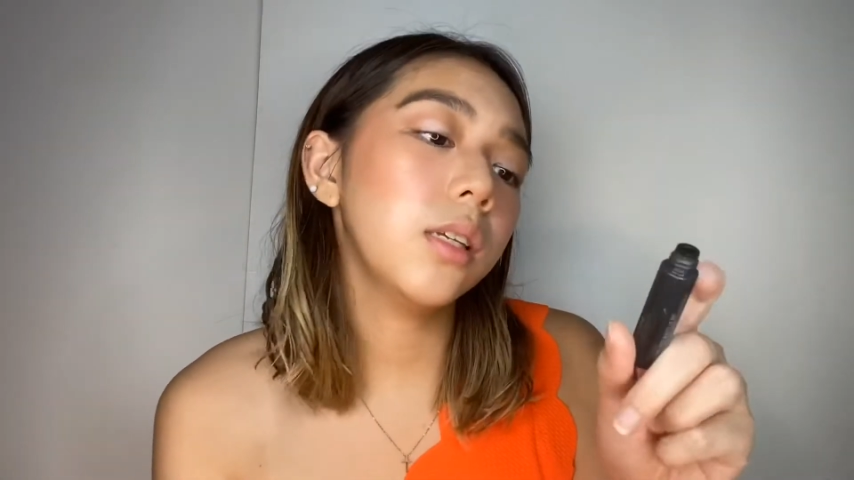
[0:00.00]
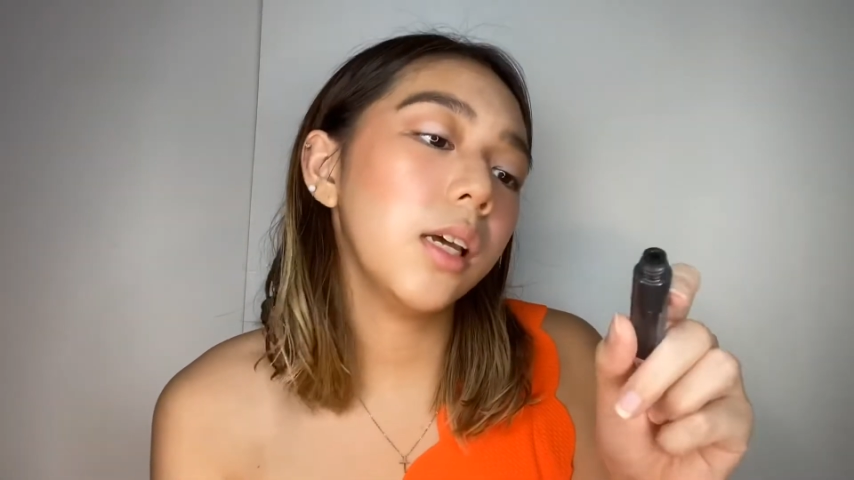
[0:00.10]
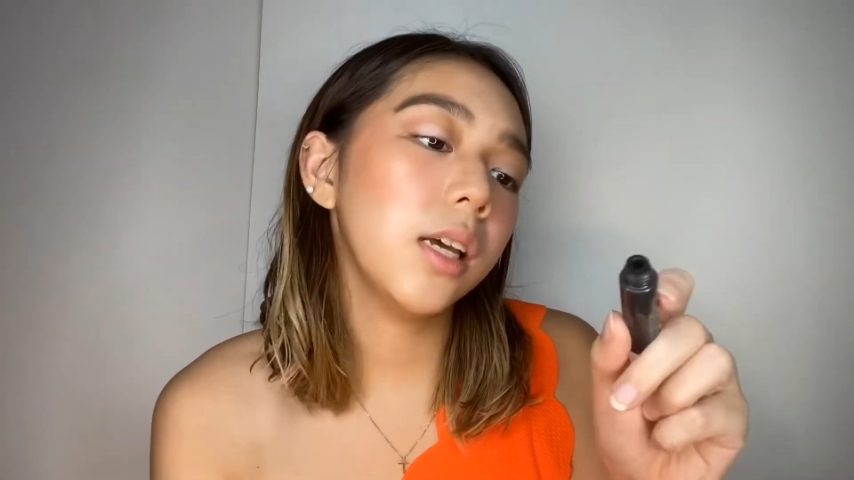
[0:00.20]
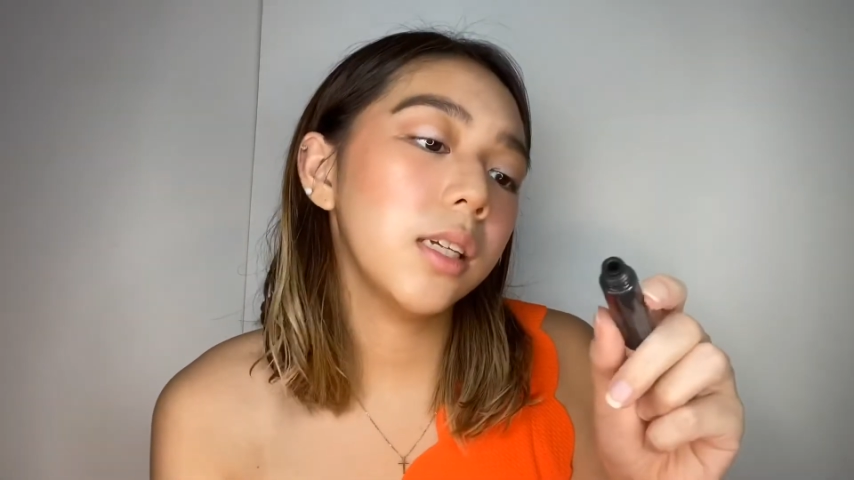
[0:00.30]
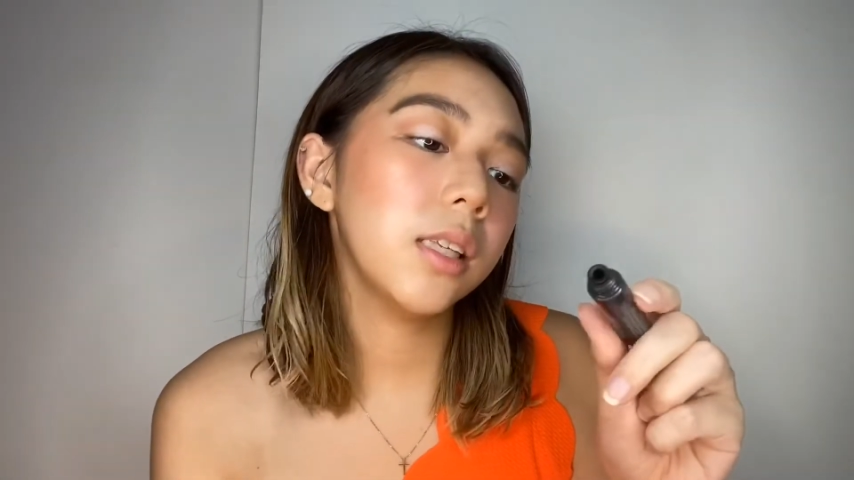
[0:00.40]

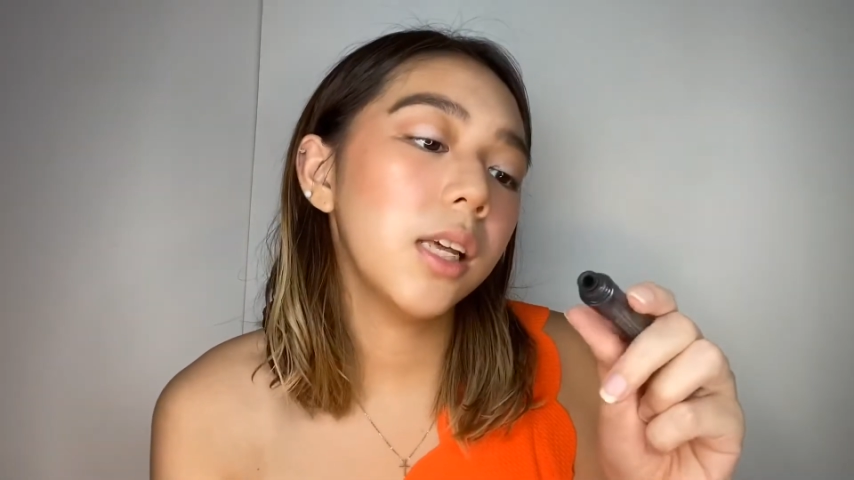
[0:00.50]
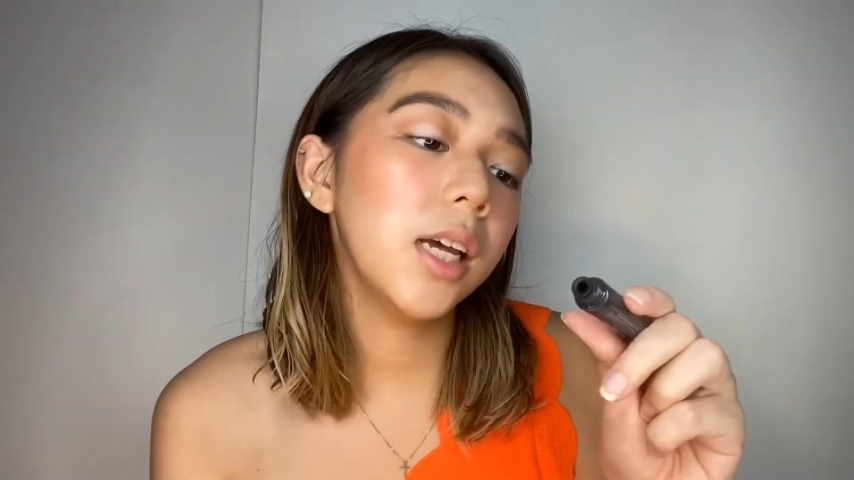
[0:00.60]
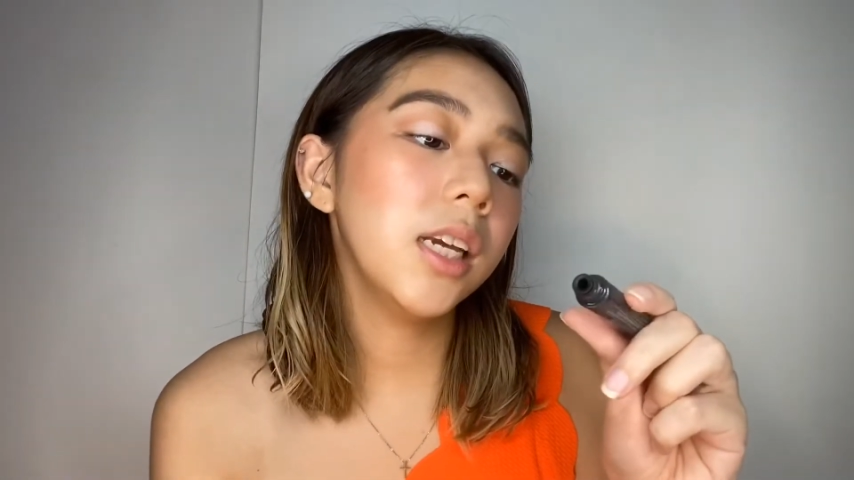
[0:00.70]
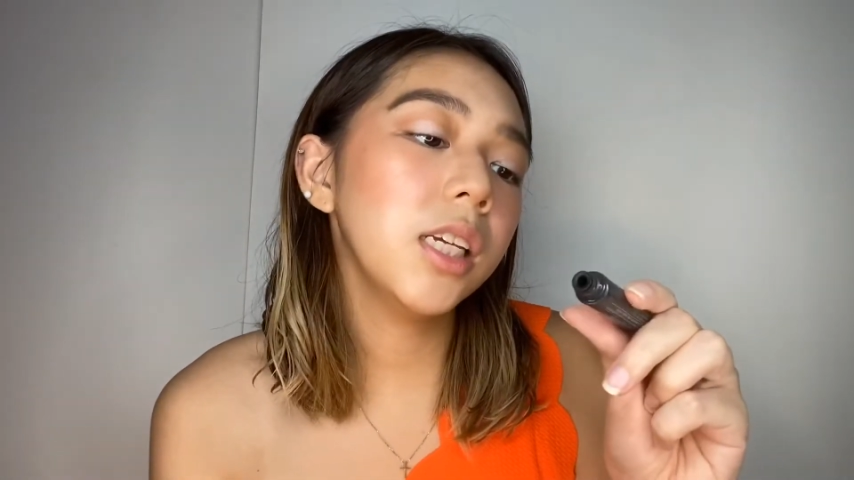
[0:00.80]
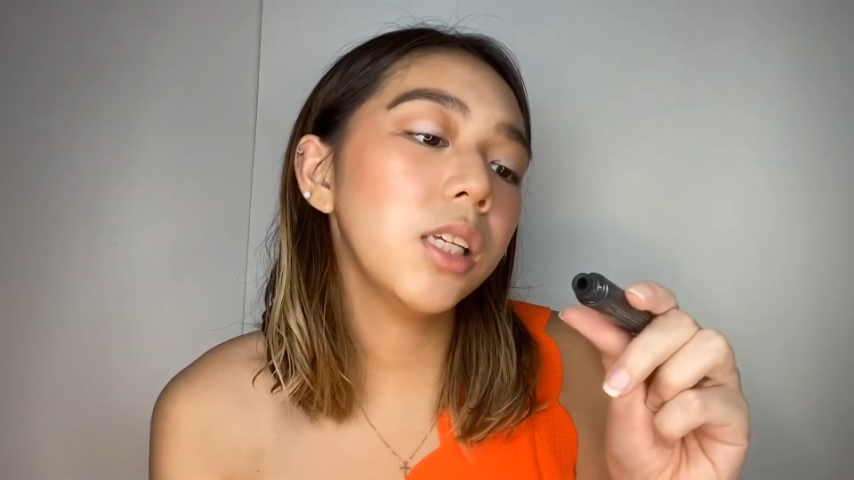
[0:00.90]
is the
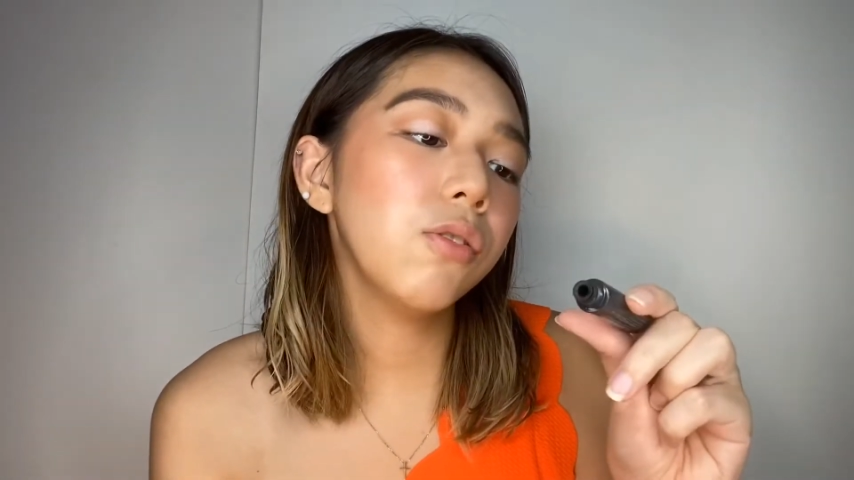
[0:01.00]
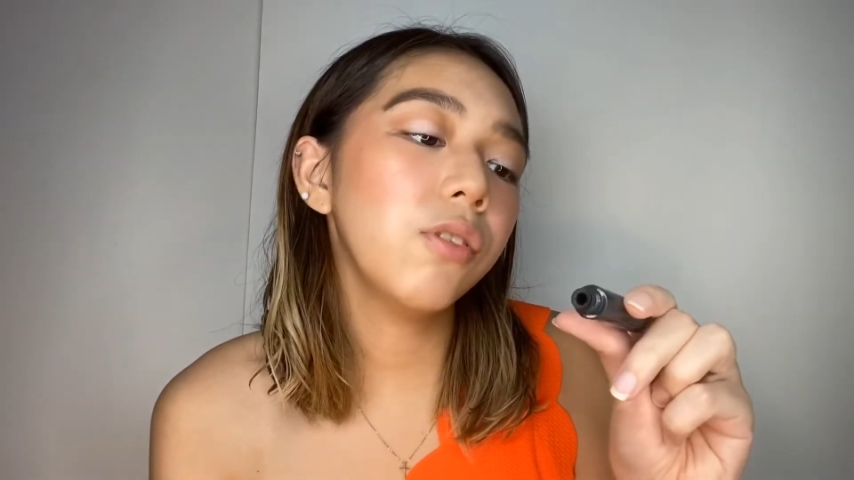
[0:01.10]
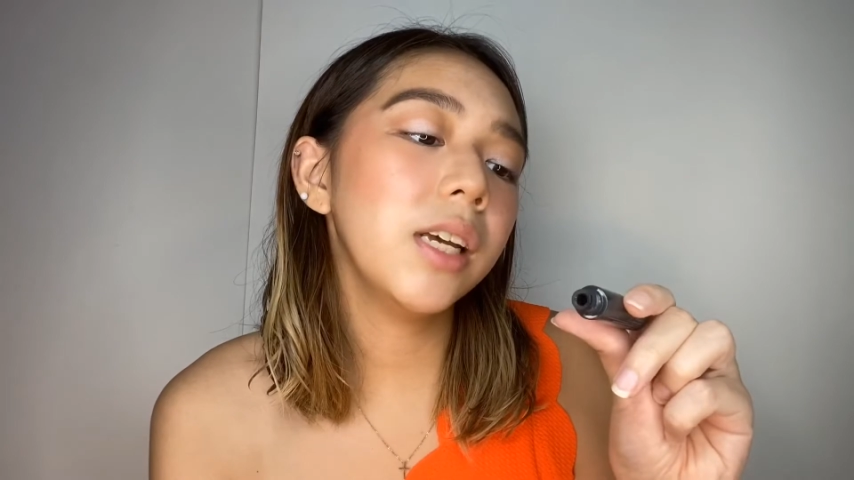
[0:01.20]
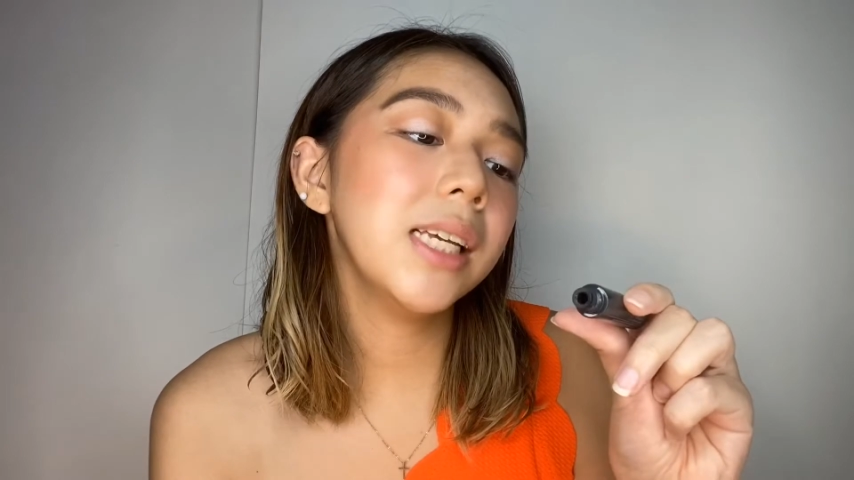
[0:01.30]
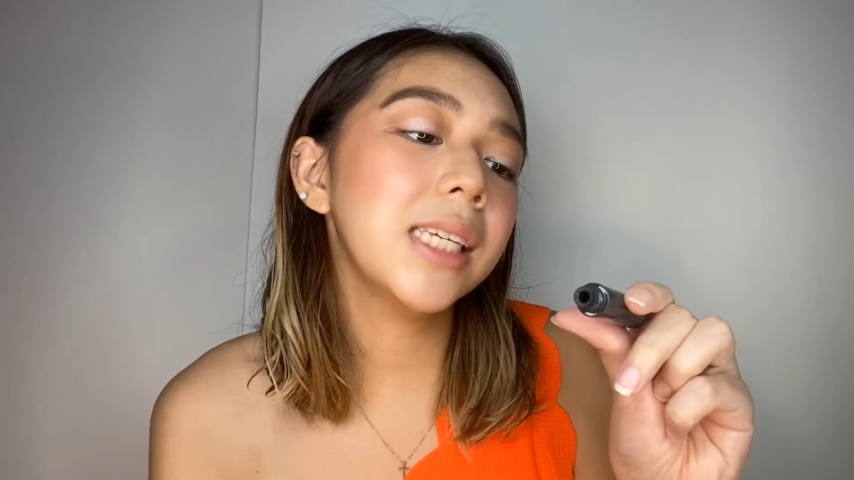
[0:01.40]
Innisfree